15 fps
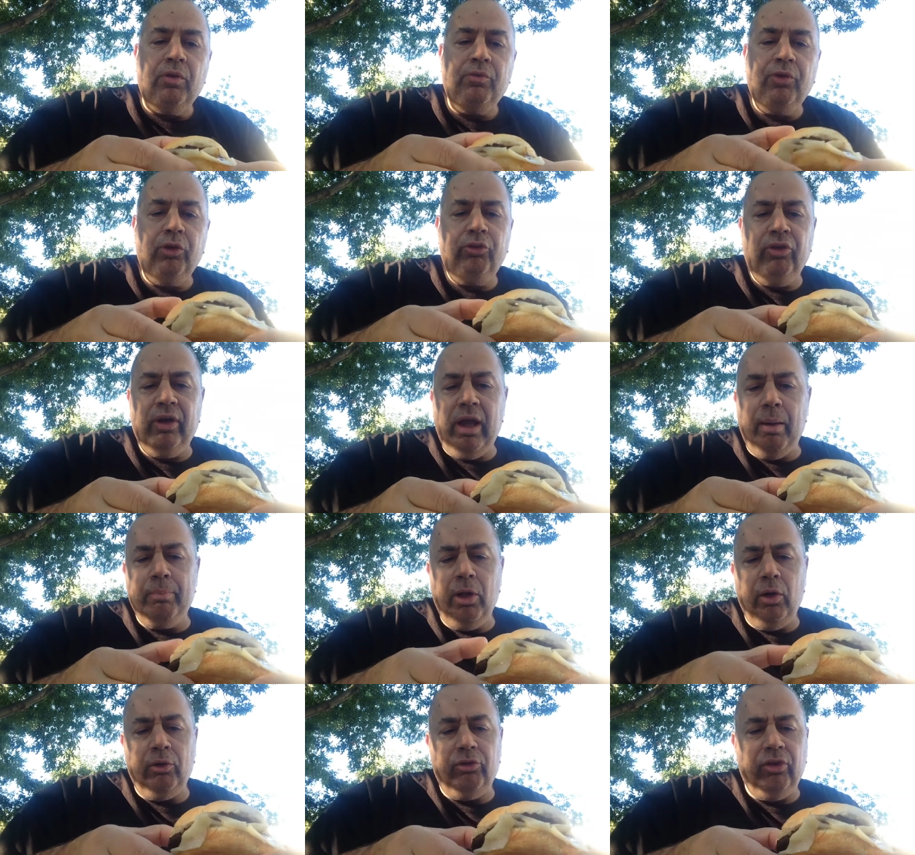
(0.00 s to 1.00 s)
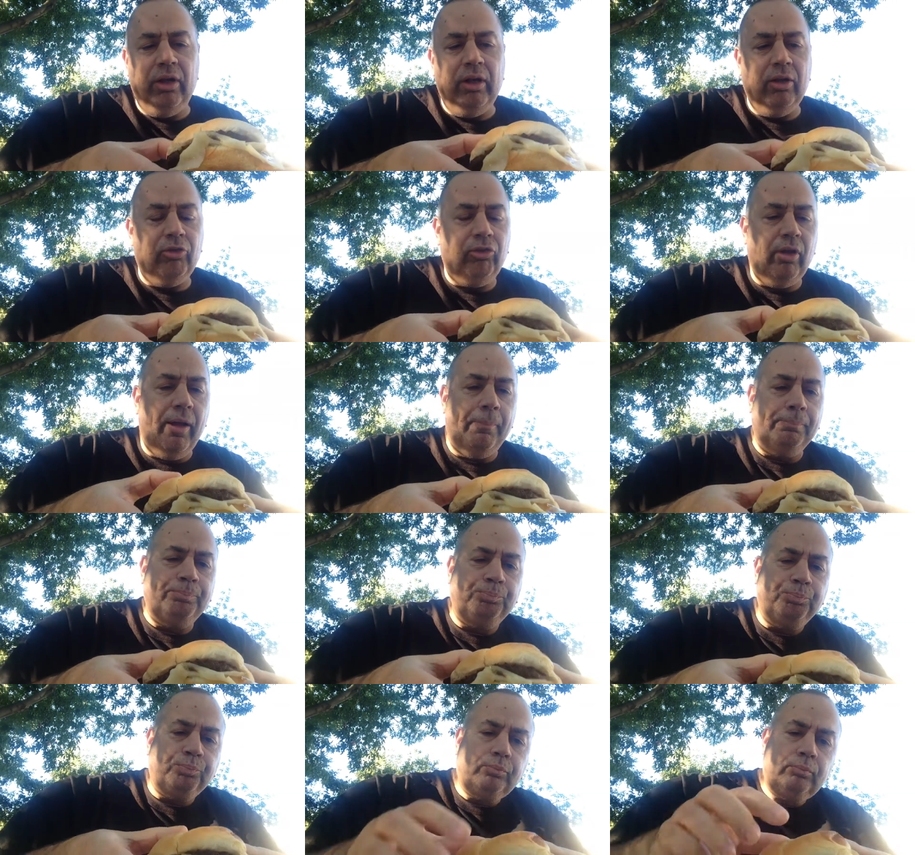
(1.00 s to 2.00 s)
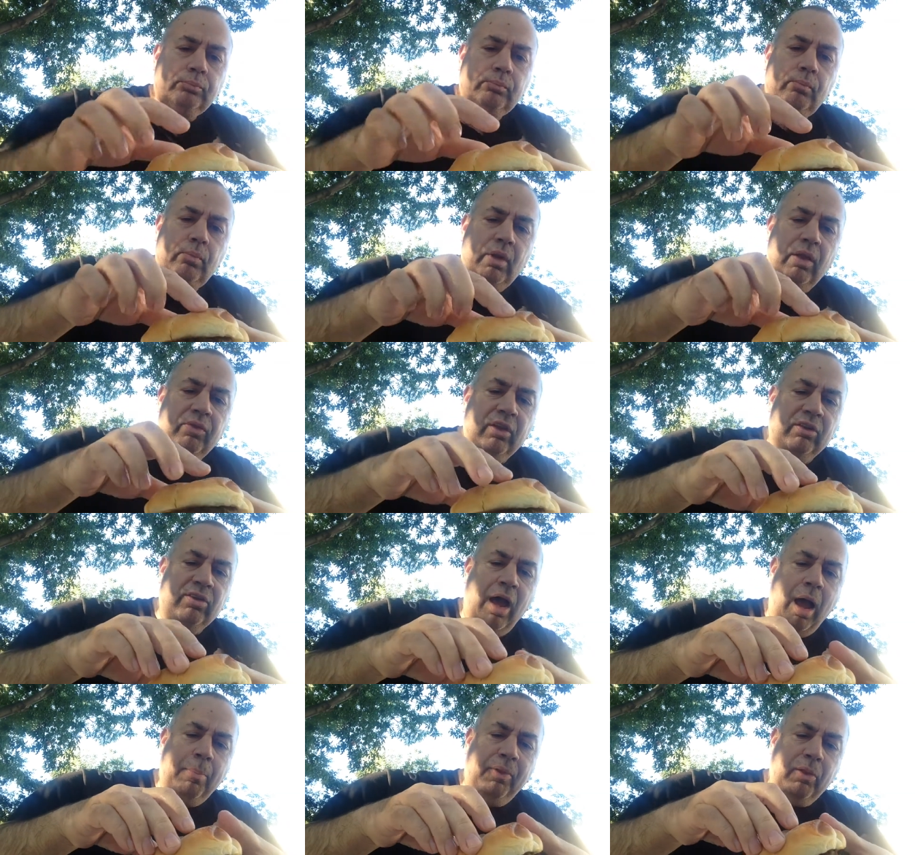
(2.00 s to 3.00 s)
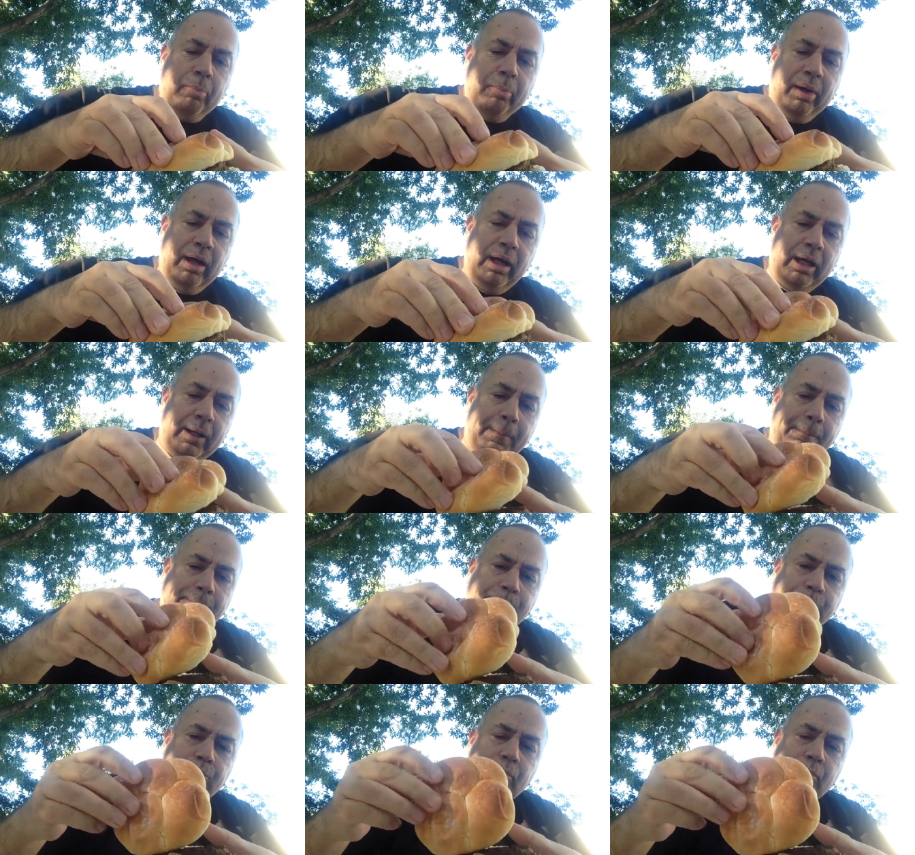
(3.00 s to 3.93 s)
First thing I'm noticing is um, the top of the bun,